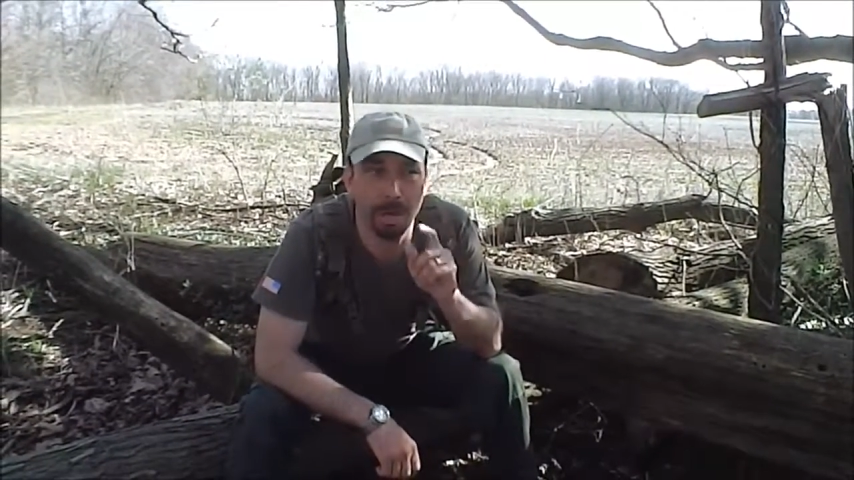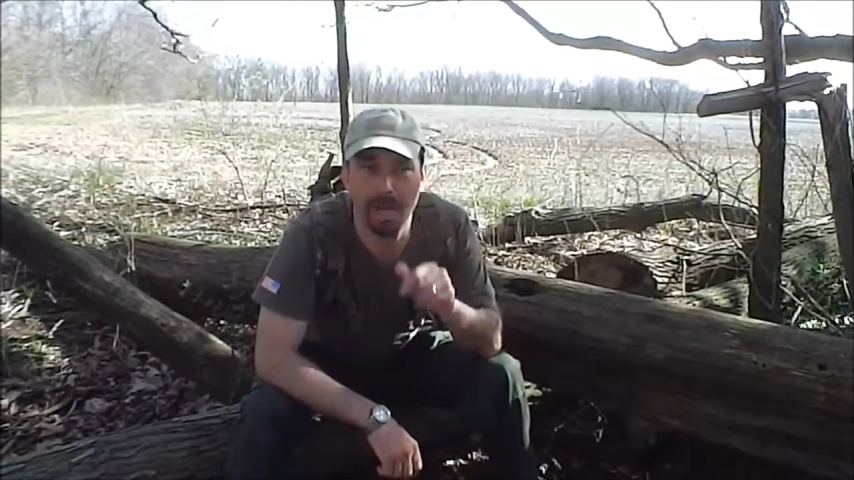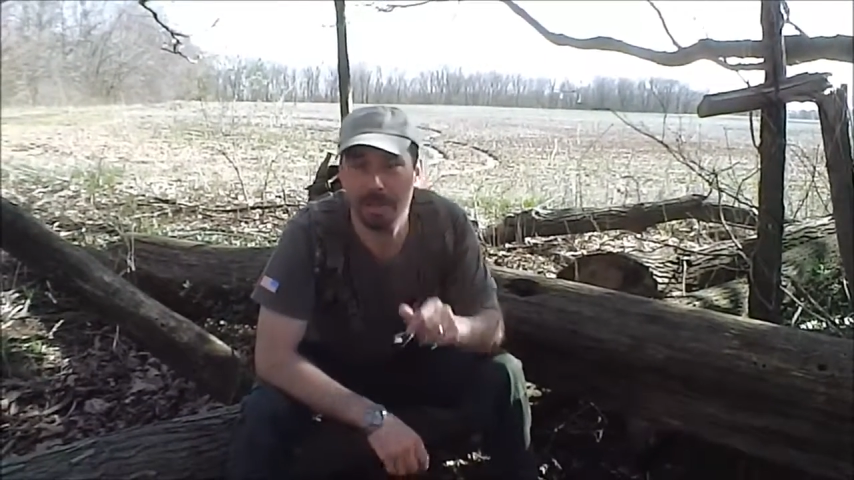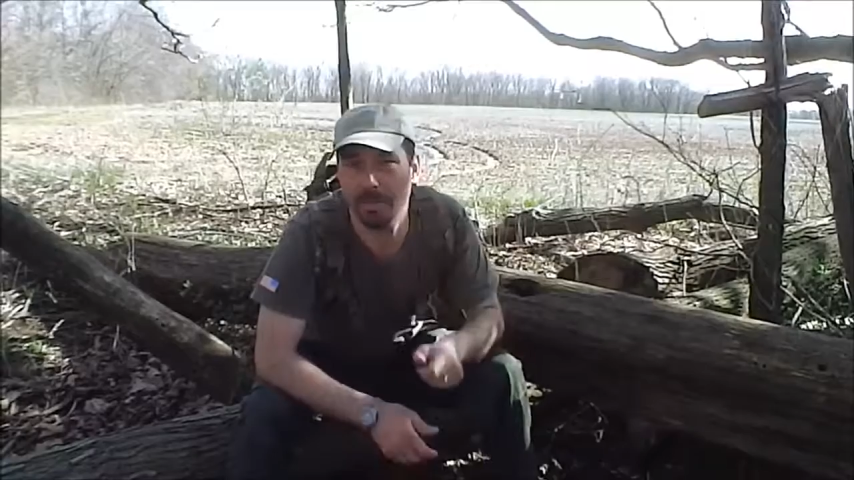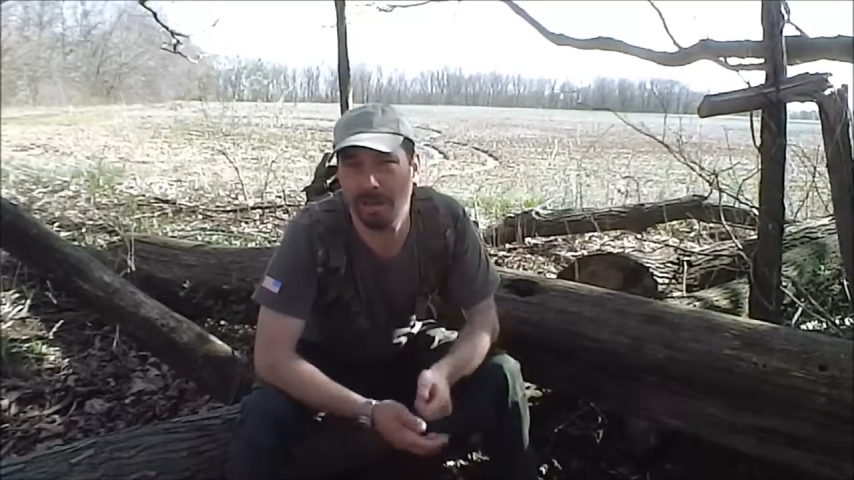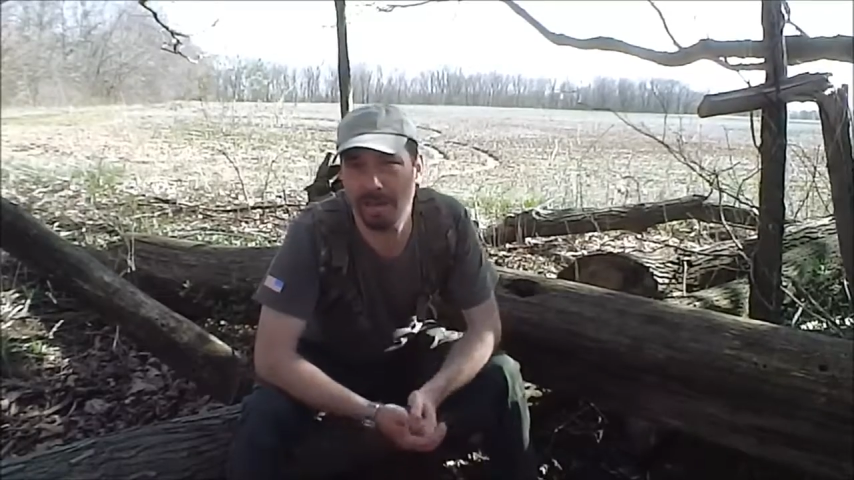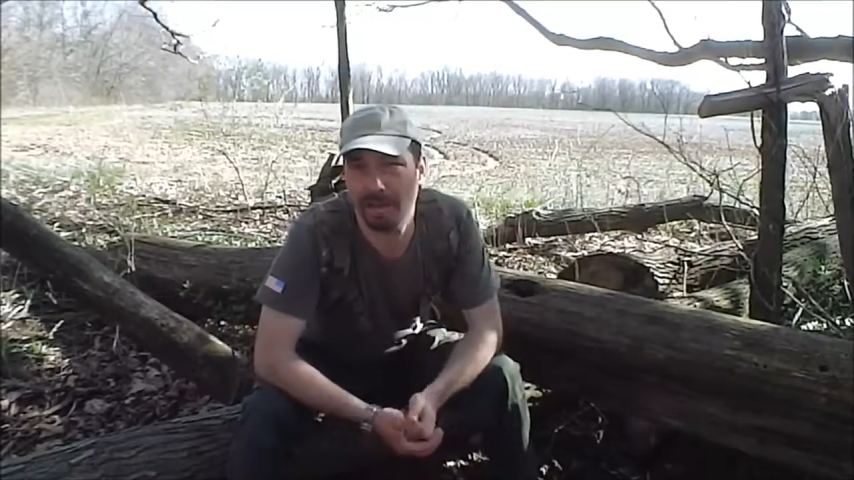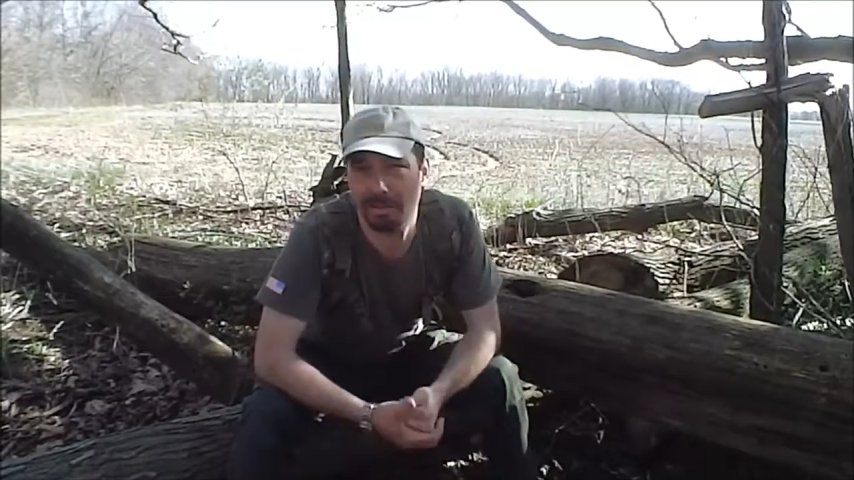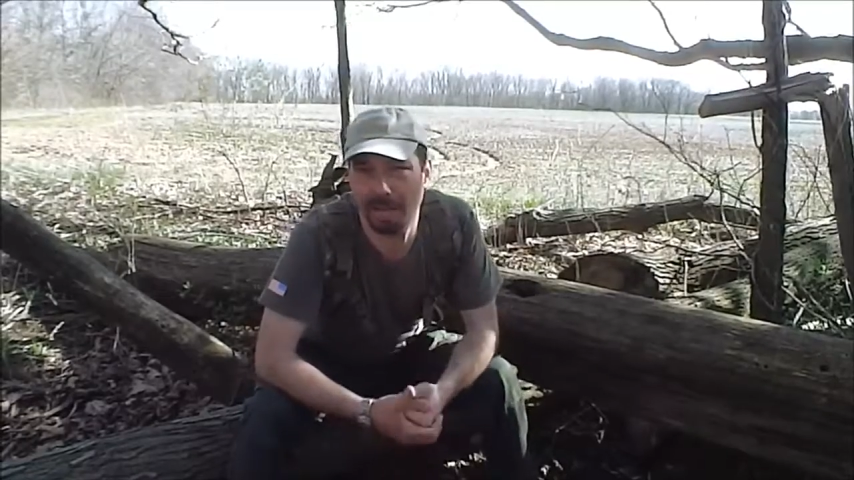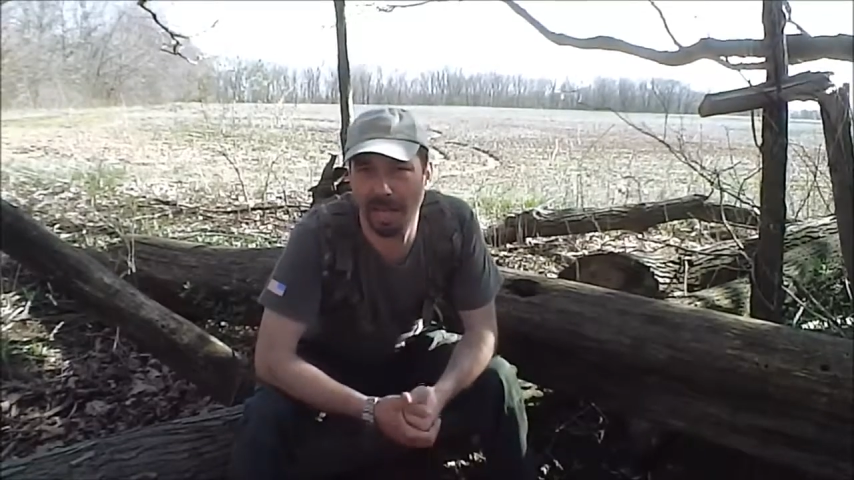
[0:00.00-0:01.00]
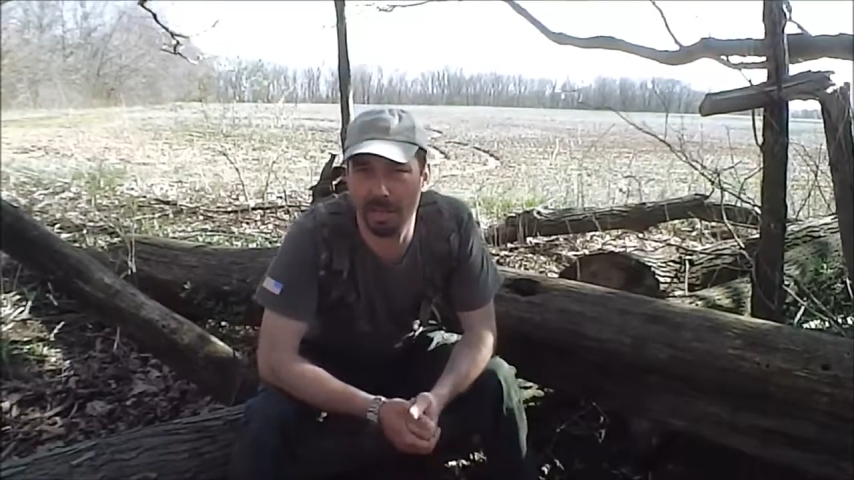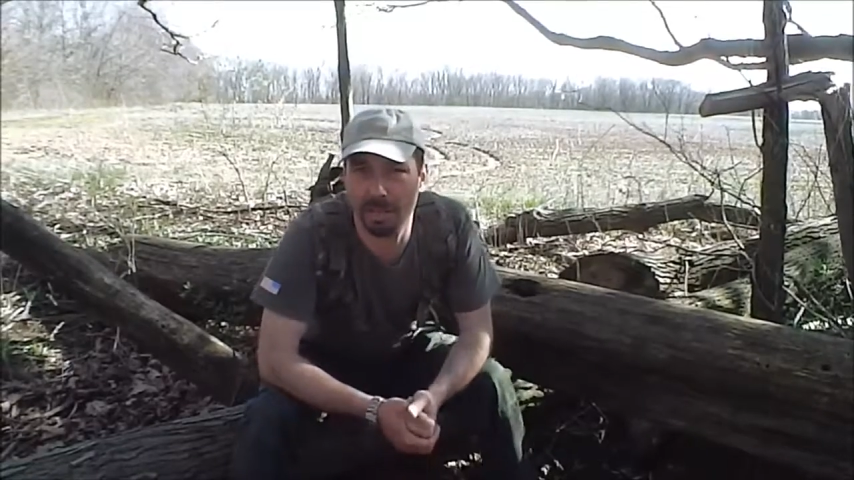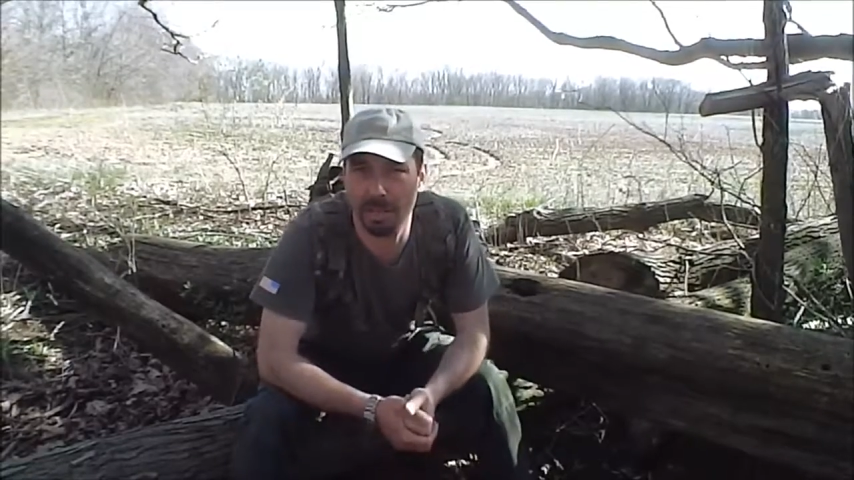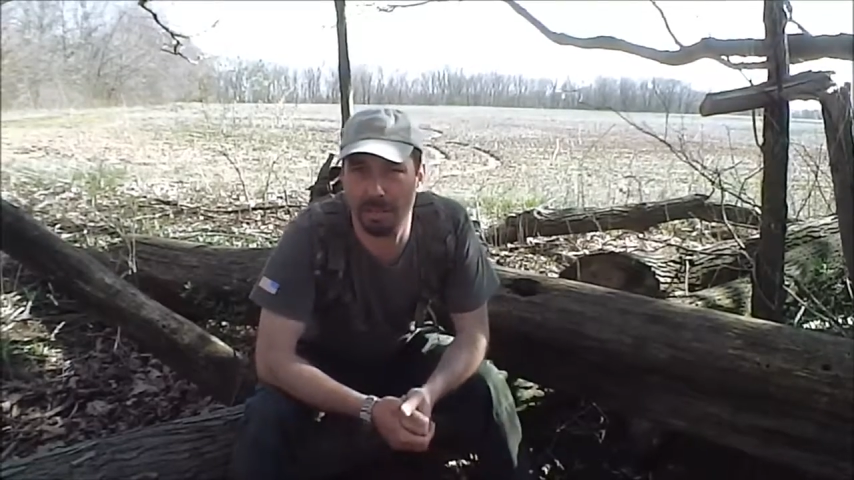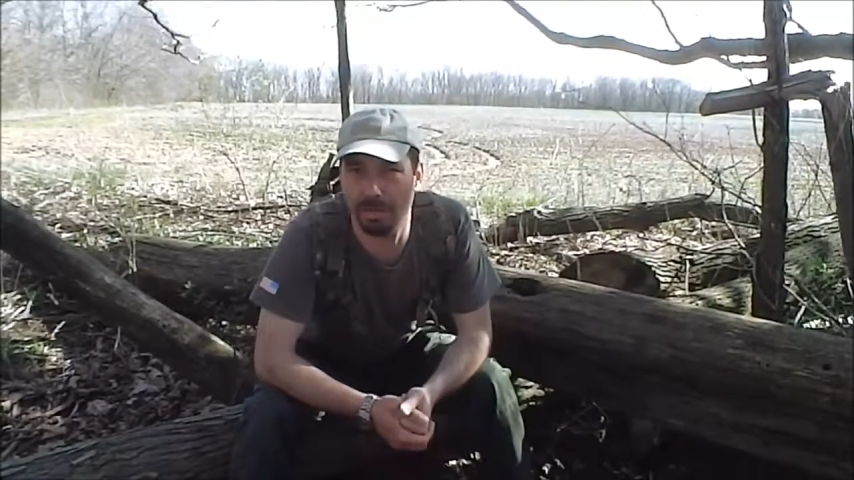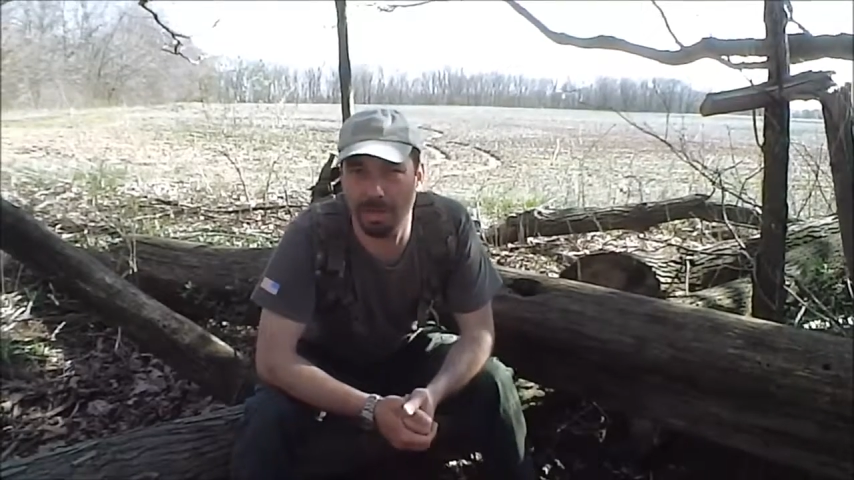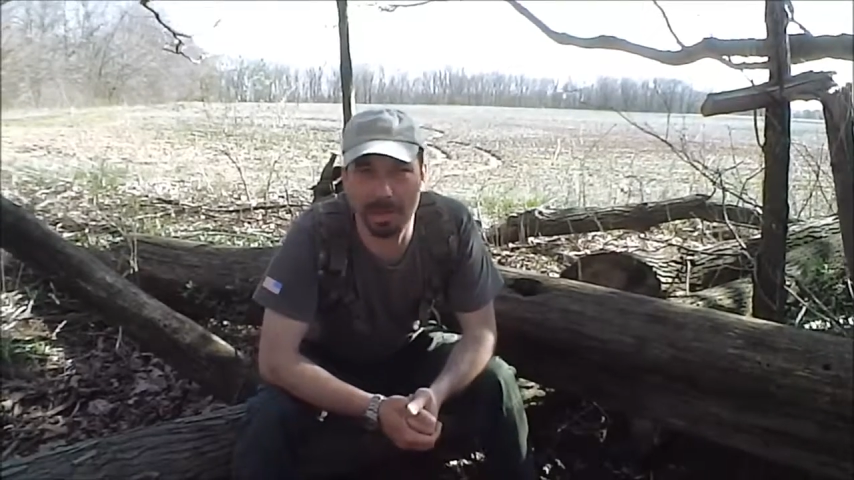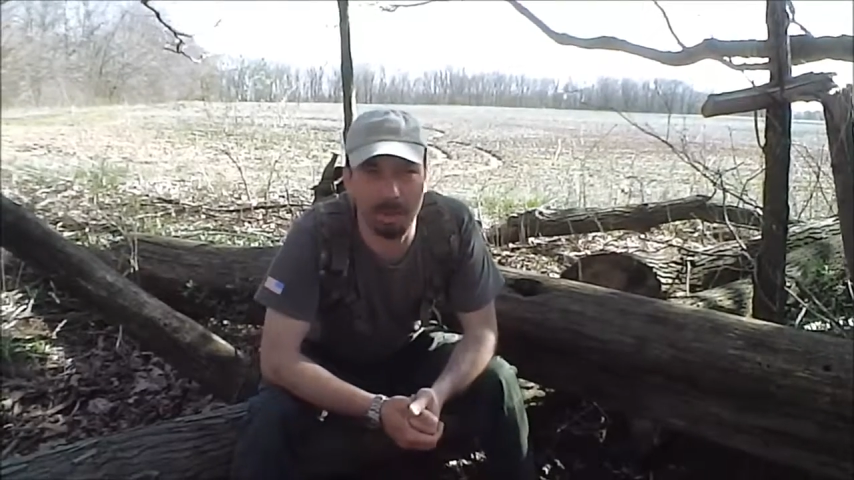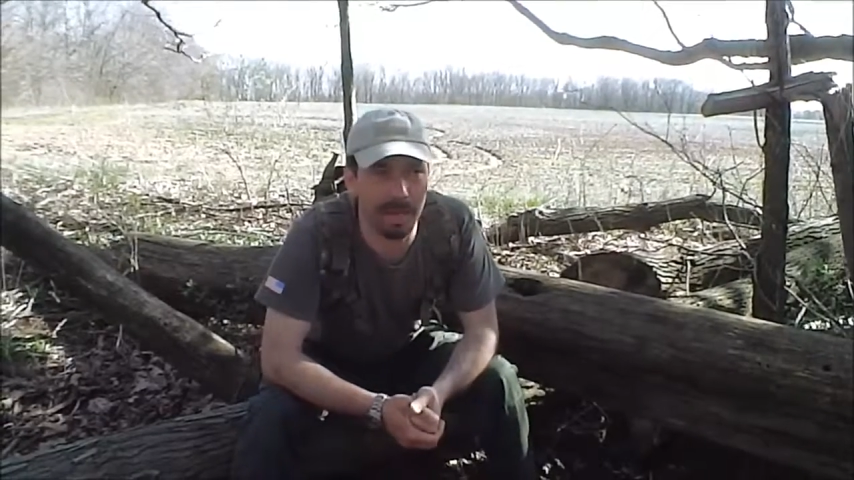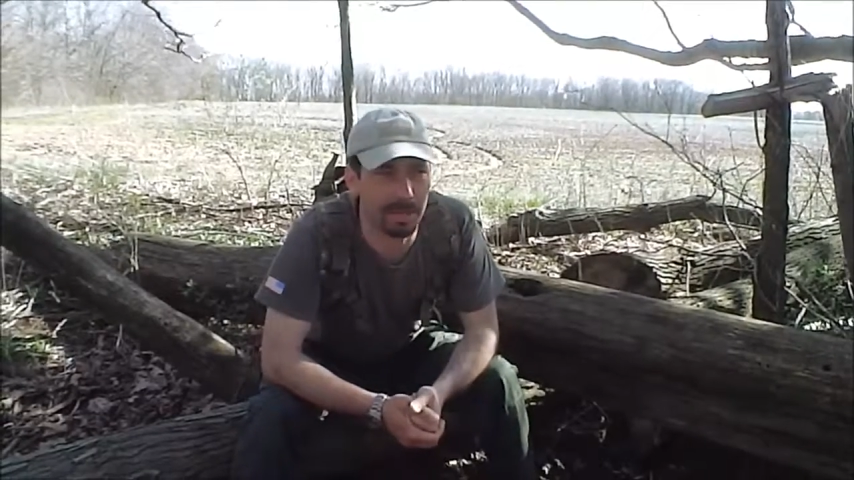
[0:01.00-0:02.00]
Positive identification is the
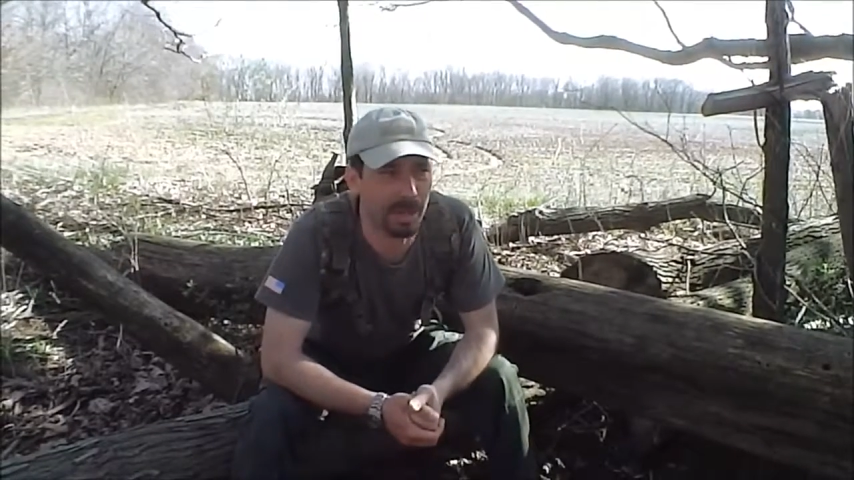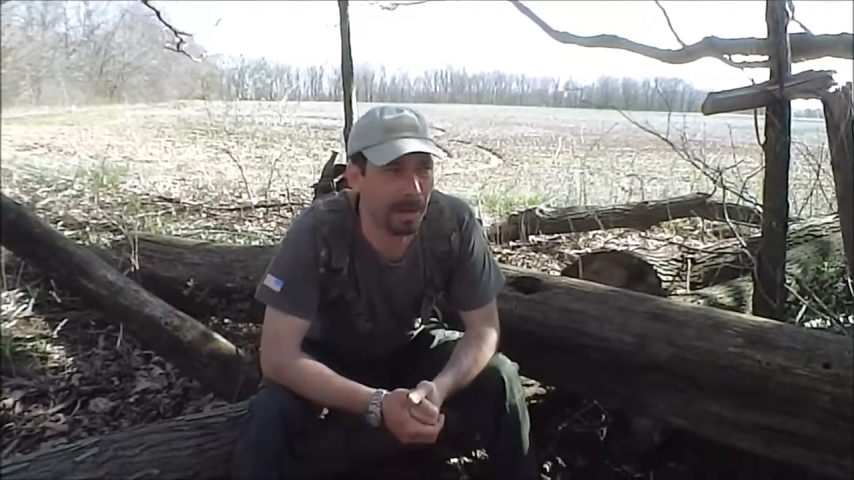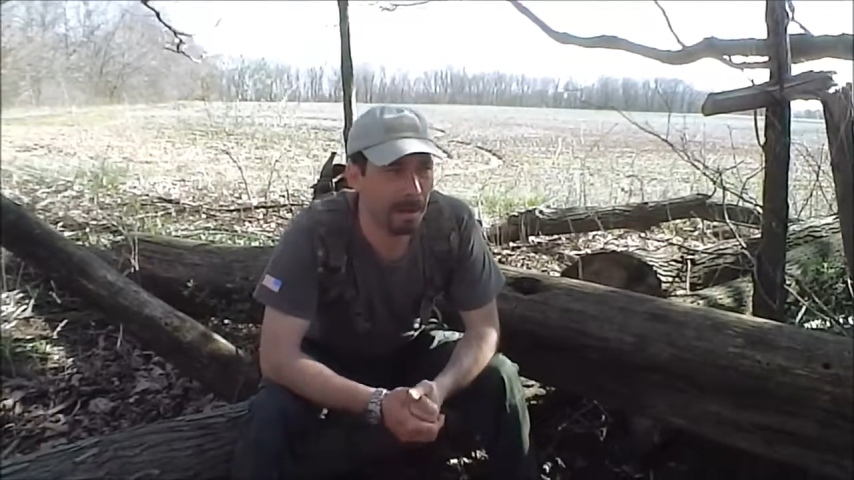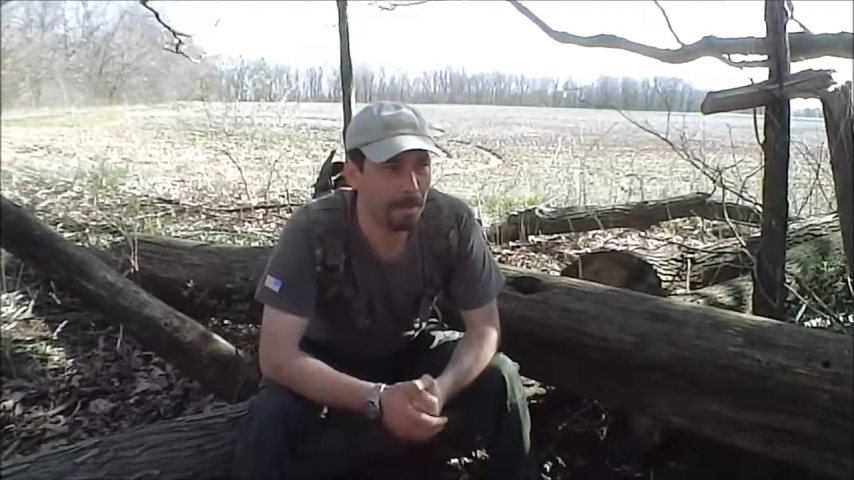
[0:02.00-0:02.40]
very best.